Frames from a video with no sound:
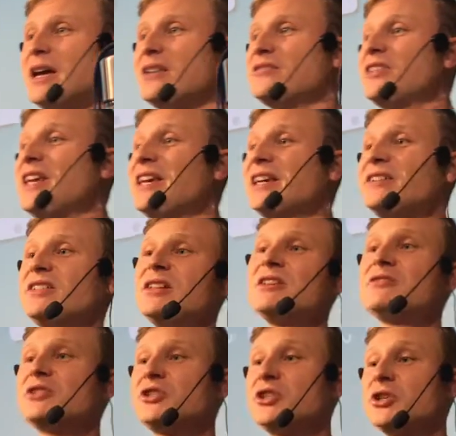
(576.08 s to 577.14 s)
if they can
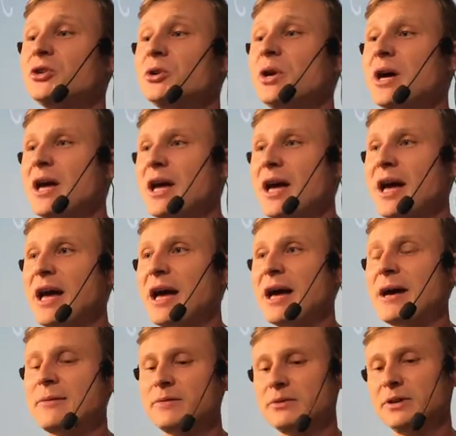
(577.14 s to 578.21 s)
deliver to,
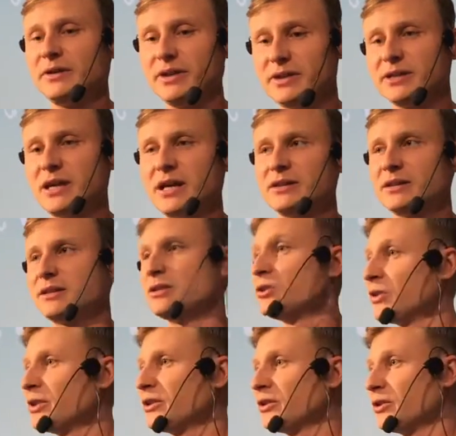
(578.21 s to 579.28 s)
in this case it's
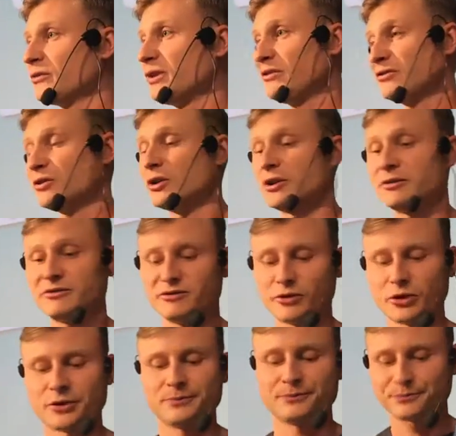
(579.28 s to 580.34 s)
Kungen Kurva
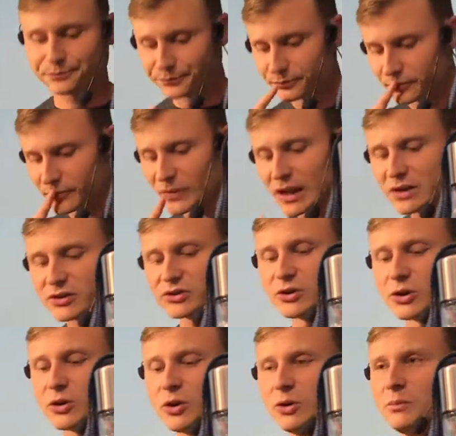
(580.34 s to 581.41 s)
for
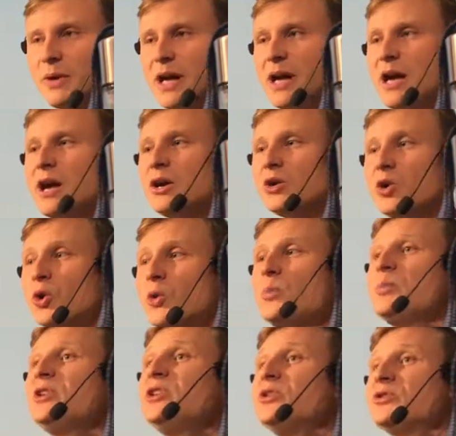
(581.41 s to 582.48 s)
Stockholm,
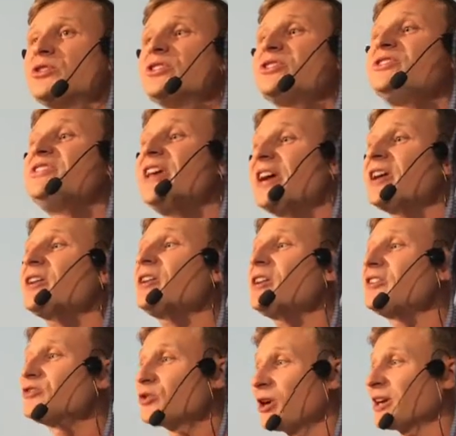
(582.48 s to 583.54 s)
Coop uses their
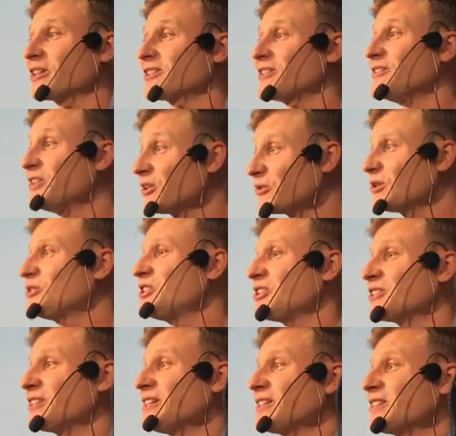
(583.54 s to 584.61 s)
trucks and their
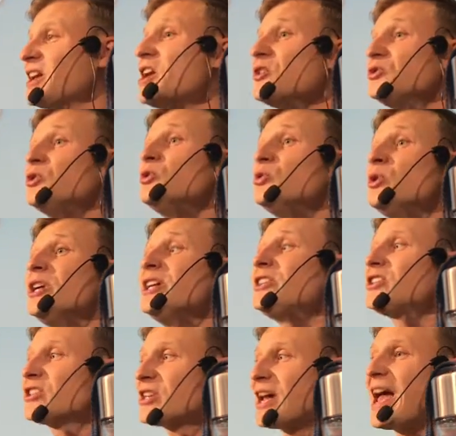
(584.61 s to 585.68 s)
logistics to
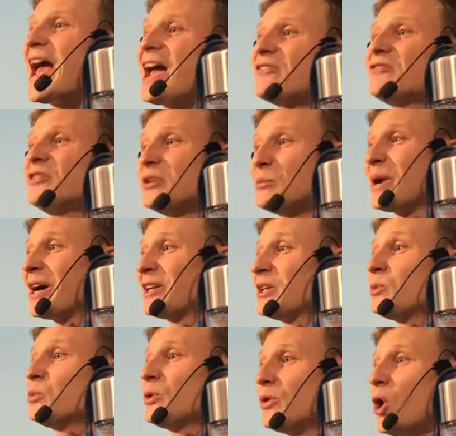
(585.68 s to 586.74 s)
reach everybody
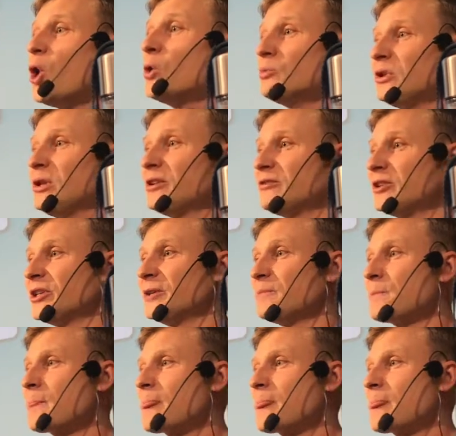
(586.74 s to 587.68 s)
with home delivery.